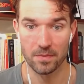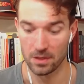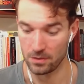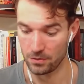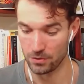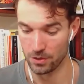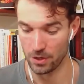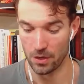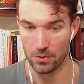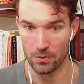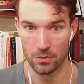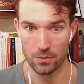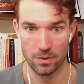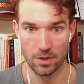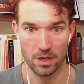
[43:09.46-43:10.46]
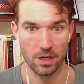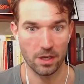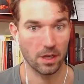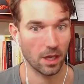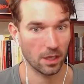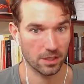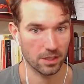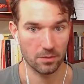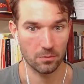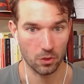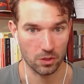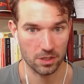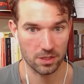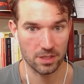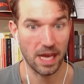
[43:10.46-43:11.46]
So, London
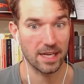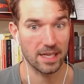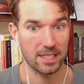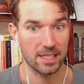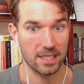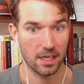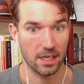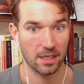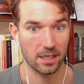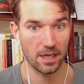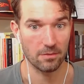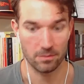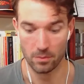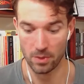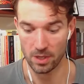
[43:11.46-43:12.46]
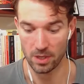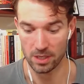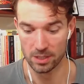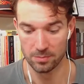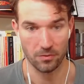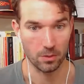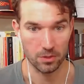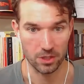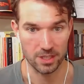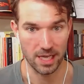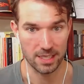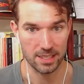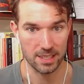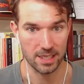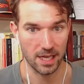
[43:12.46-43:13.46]
was Saturday, Sunday, whereas before it was just
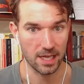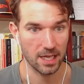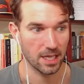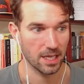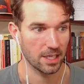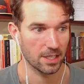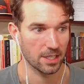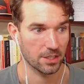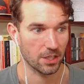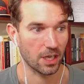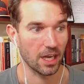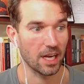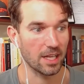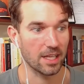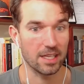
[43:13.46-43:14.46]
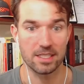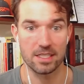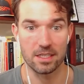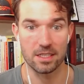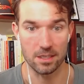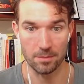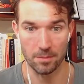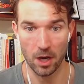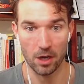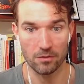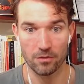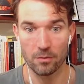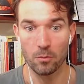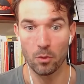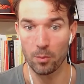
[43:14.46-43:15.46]
Saturday. So clearly there's the demand
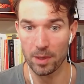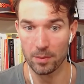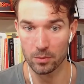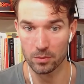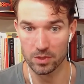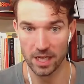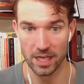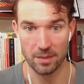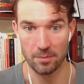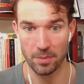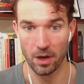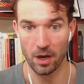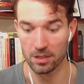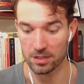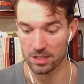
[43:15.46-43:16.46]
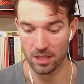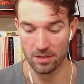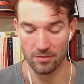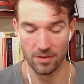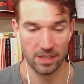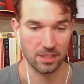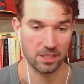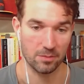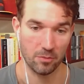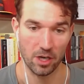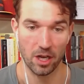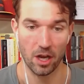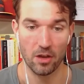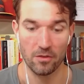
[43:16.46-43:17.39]
for more people taking part. So they've had to spread it over